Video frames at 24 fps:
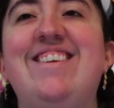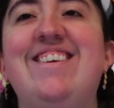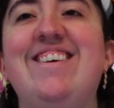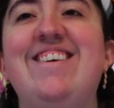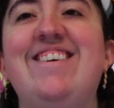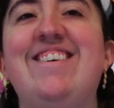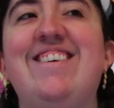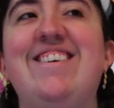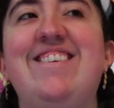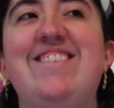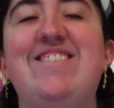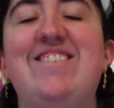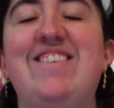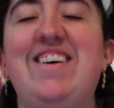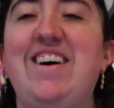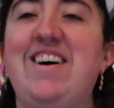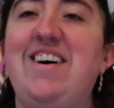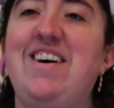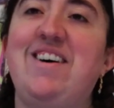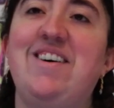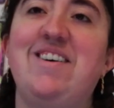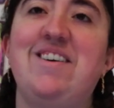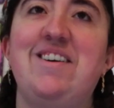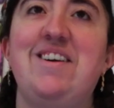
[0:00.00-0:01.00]

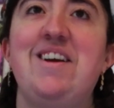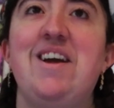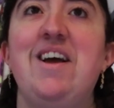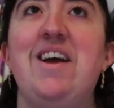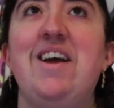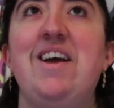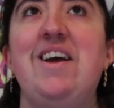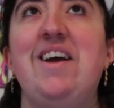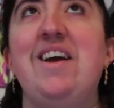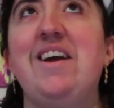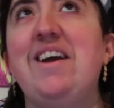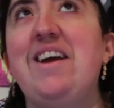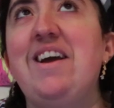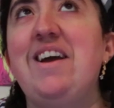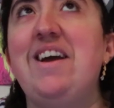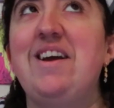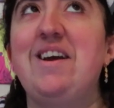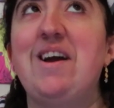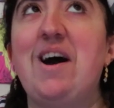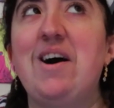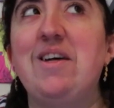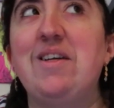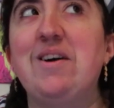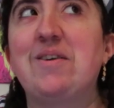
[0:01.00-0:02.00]
Wow.
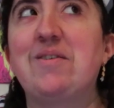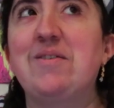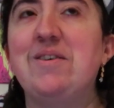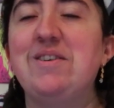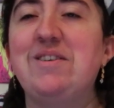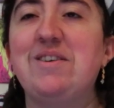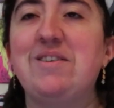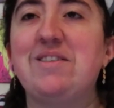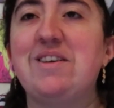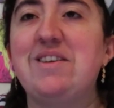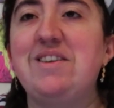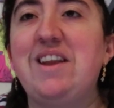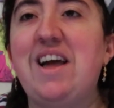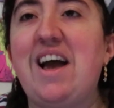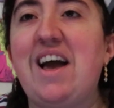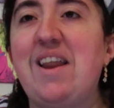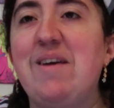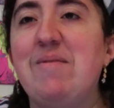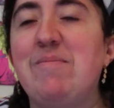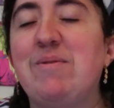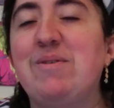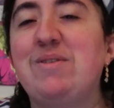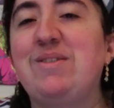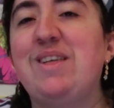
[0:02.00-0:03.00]
Hey, other creatures are 90%
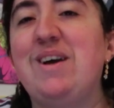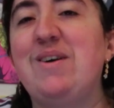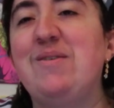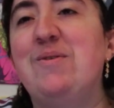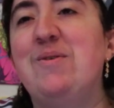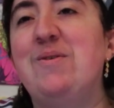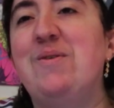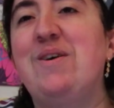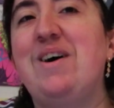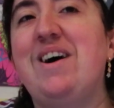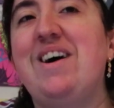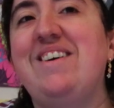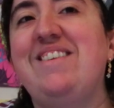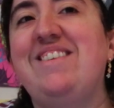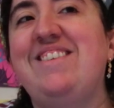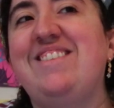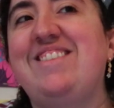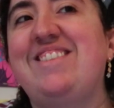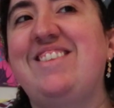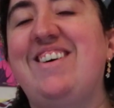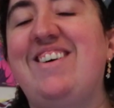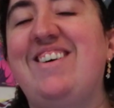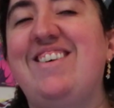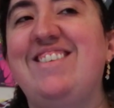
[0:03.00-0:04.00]
water,
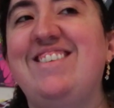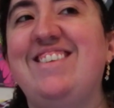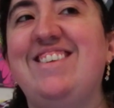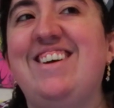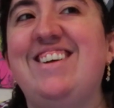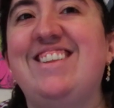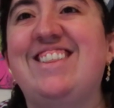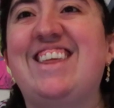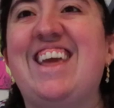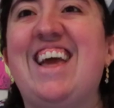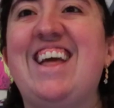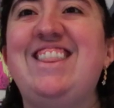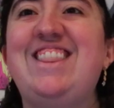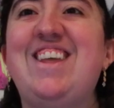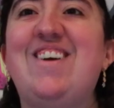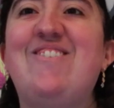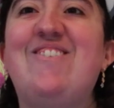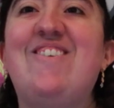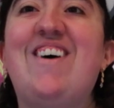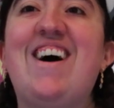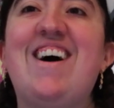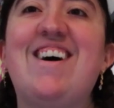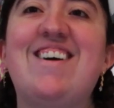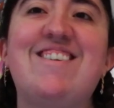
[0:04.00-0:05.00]
so just get the
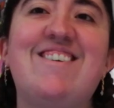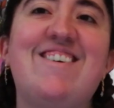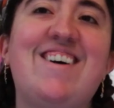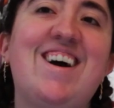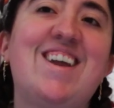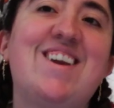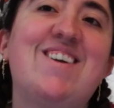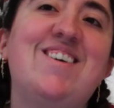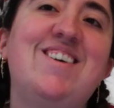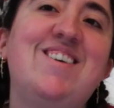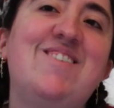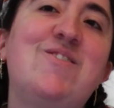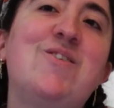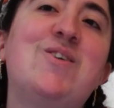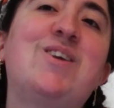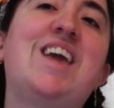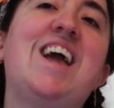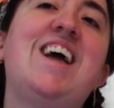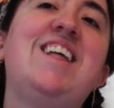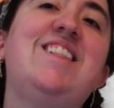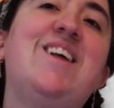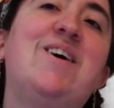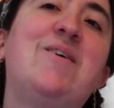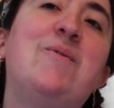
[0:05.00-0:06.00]
water out of, if you
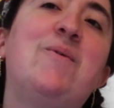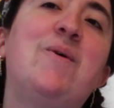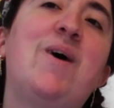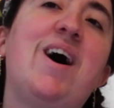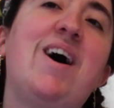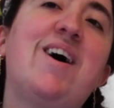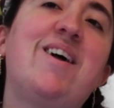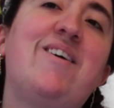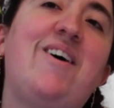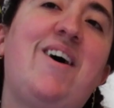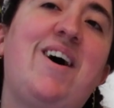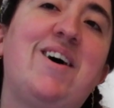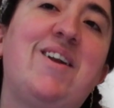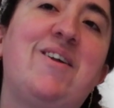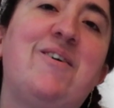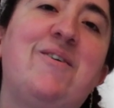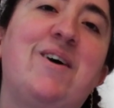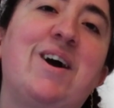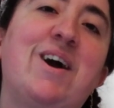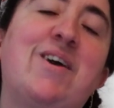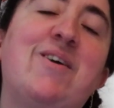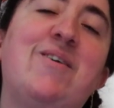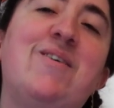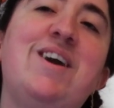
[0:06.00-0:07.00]
get the water out of
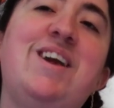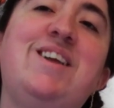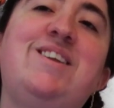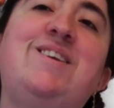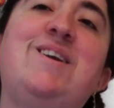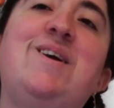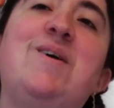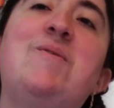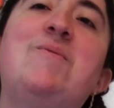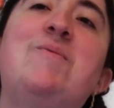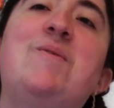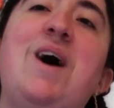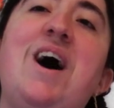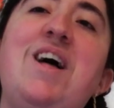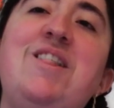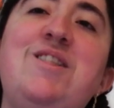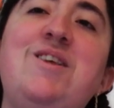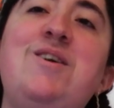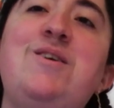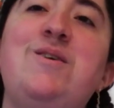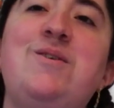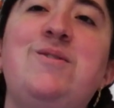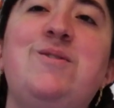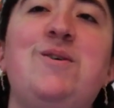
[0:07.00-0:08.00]
a creature, what
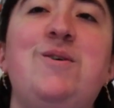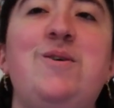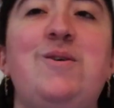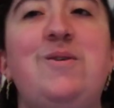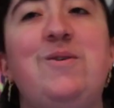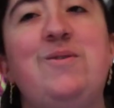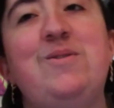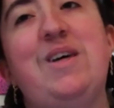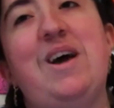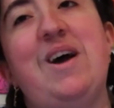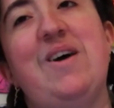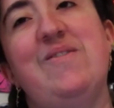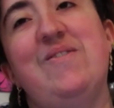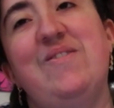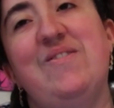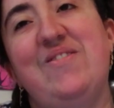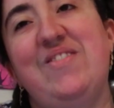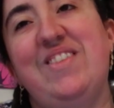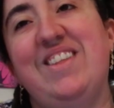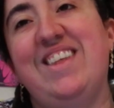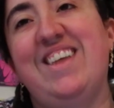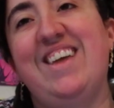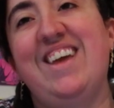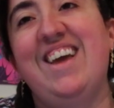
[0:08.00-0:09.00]
do you do to them?
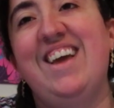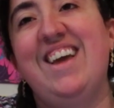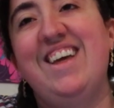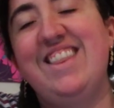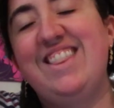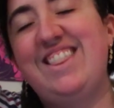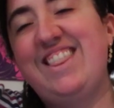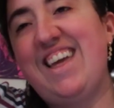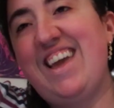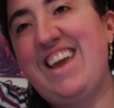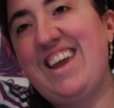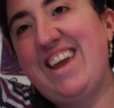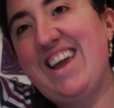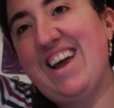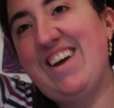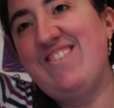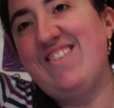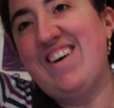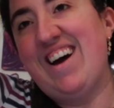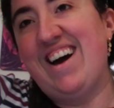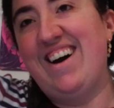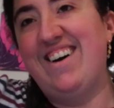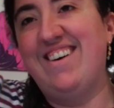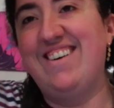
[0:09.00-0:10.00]
Yeah. Think
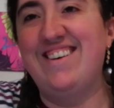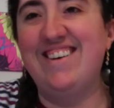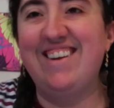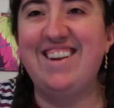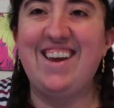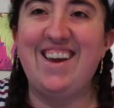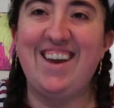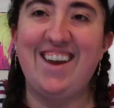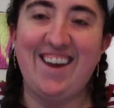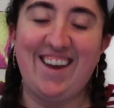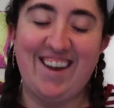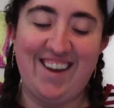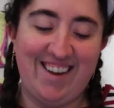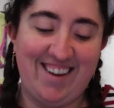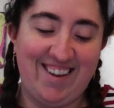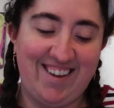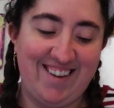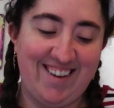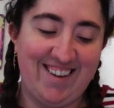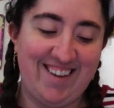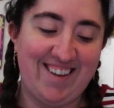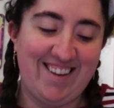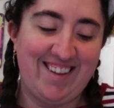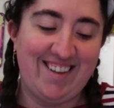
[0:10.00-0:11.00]
about
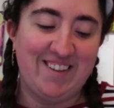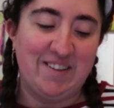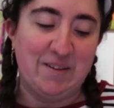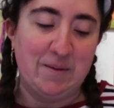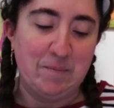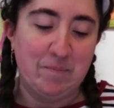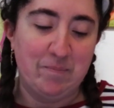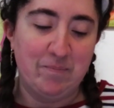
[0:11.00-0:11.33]
it.